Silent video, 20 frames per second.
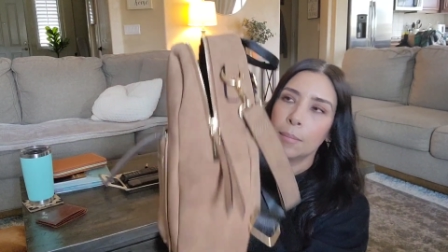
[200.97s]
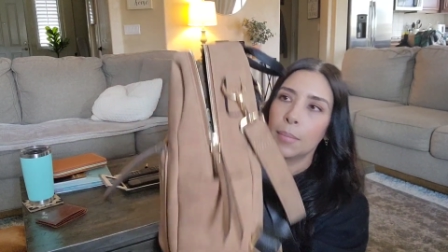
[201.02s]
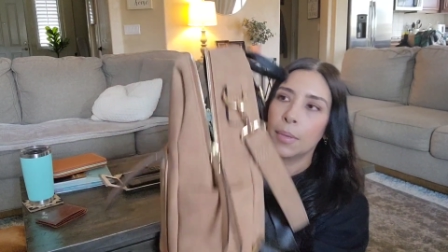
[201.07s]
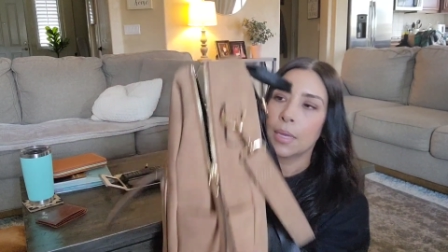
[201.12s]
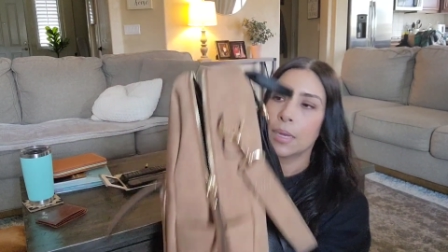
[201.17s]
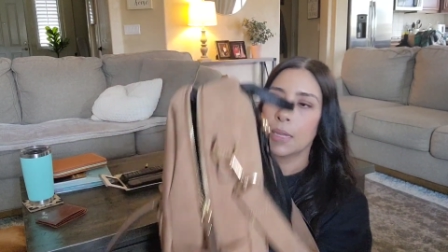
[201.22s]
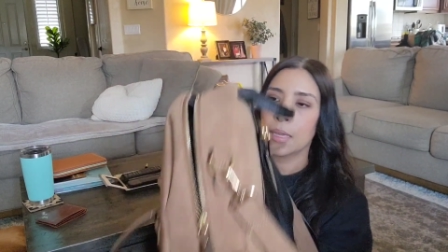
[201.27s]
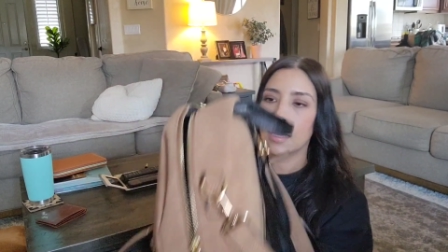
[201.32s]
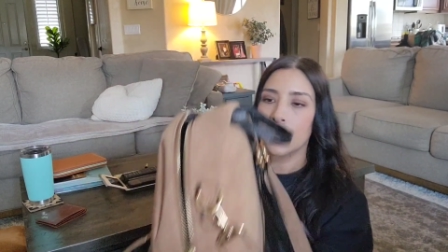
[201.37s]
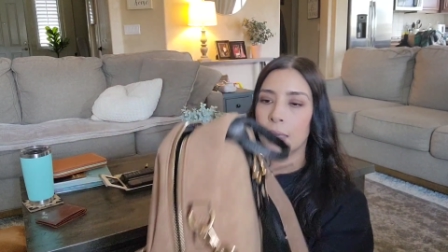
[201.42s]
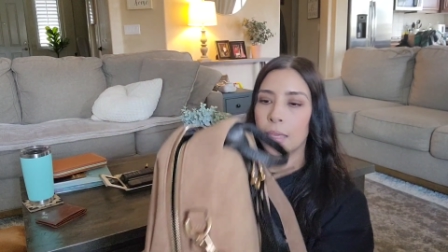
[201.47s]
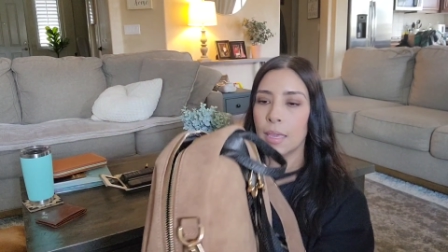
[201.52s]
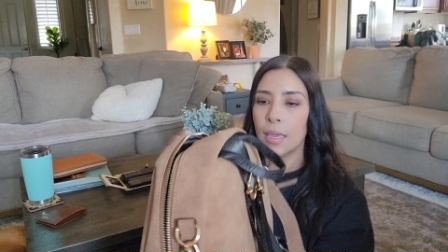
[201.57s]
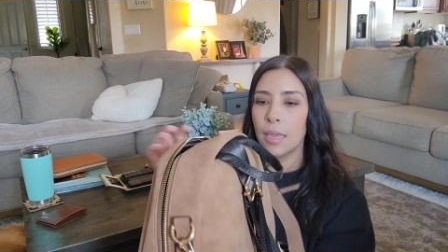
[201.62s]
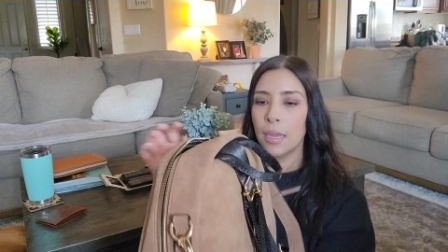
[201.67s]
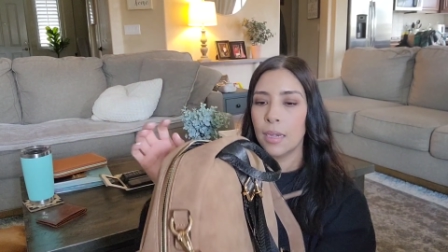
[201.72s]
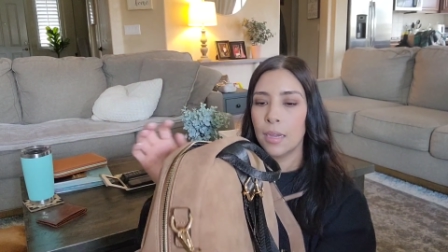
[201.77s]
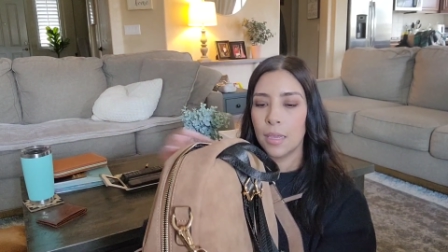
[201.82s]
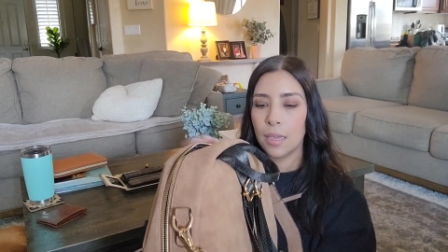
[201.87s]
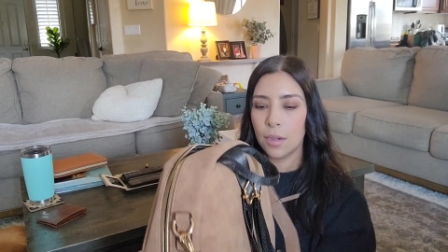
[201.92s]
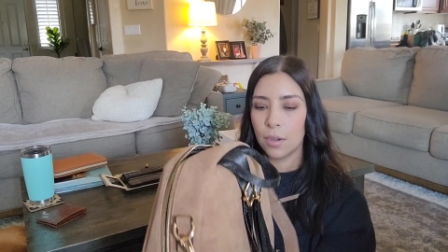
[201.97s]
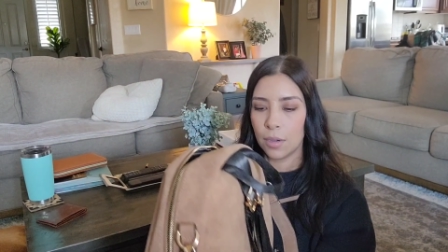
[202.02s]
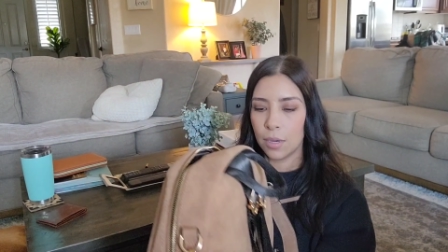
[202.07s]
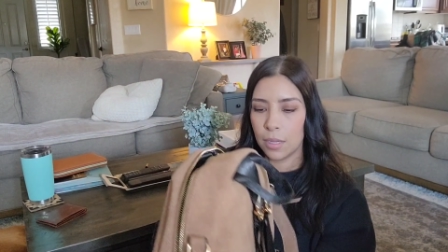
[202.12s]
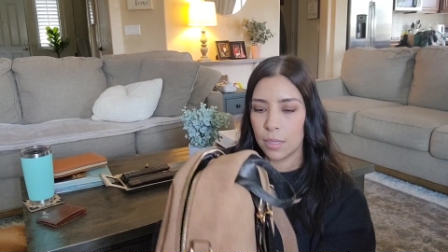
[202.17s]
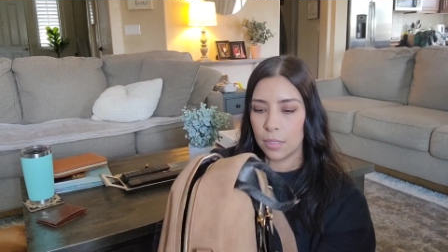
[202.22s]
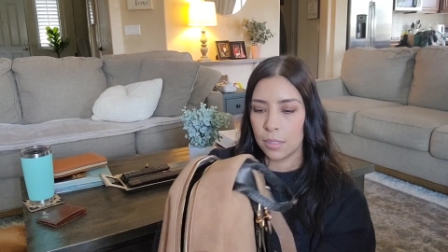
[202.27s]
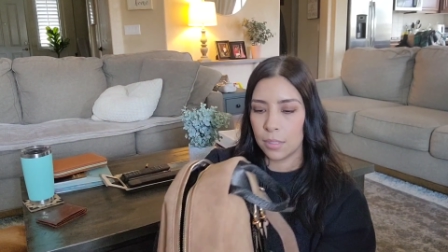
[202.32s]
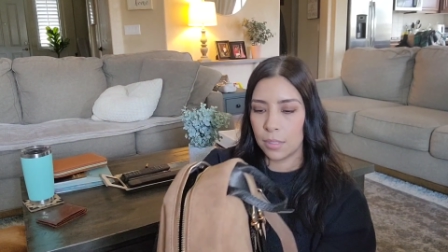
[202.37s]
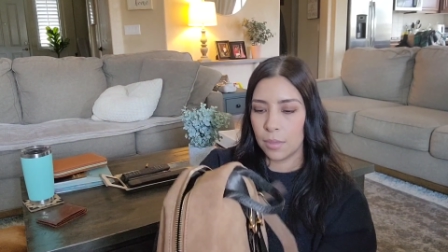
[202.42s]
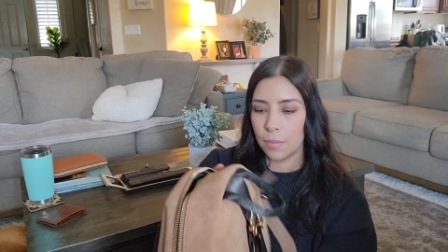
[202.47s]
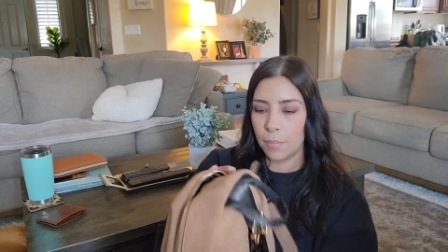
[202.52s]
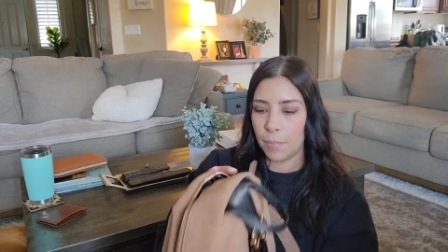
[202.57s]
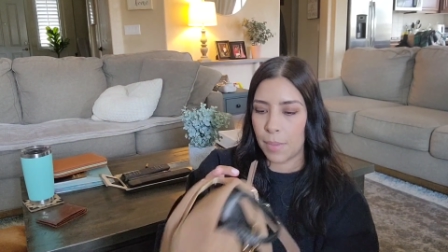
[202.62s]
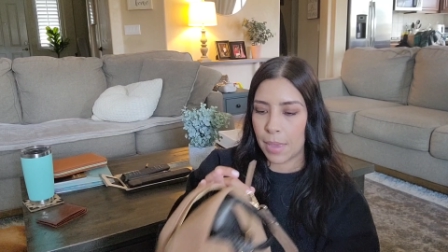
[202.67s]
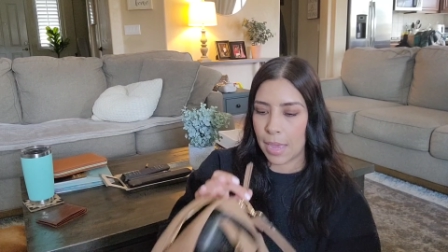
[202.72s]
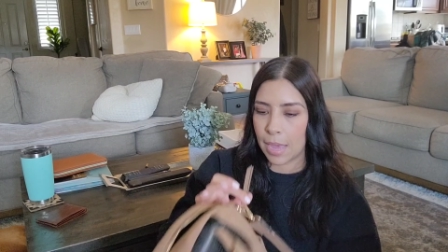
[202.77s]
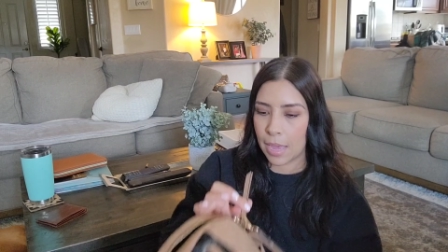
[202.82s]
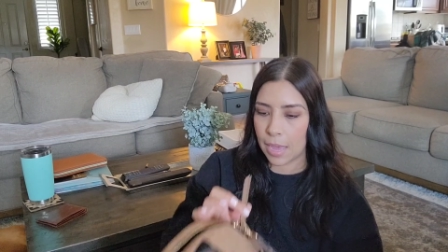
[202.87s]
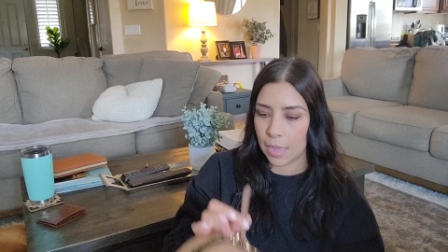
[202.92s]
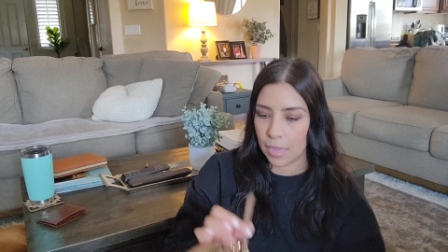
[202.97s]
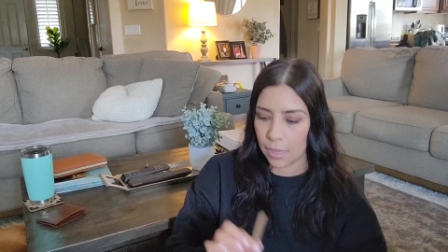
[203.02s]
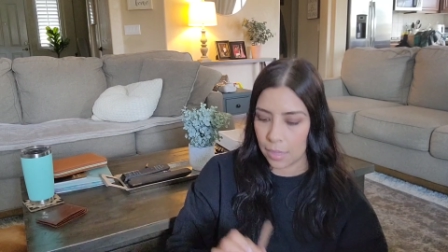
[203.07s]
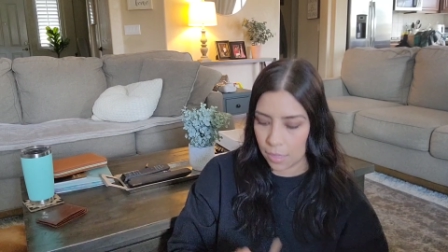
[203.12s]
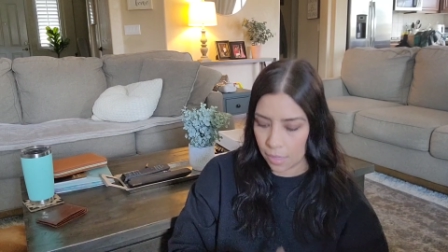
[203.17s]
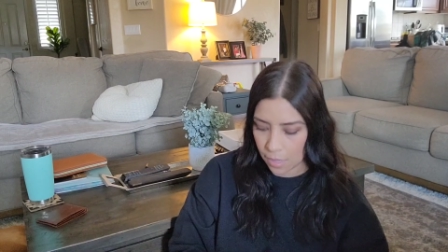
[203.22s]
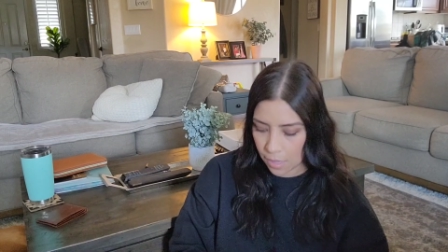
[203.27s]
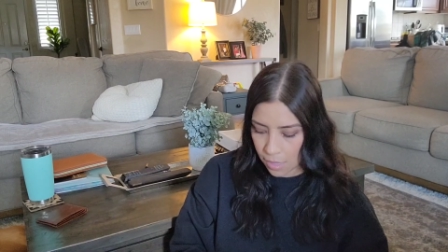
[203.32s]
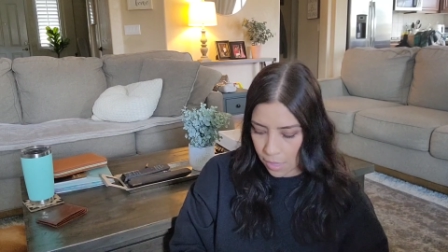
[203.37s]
But again, here is the bag.